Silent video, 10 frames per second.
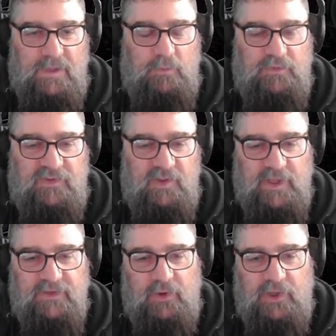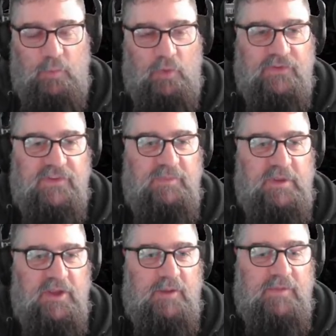Just come outside and watch the
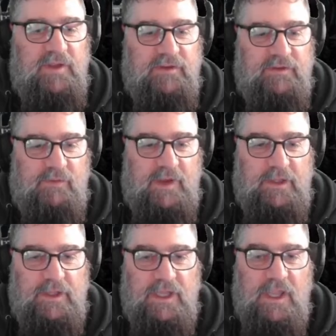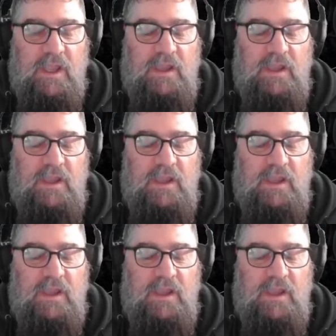speed up because frankly,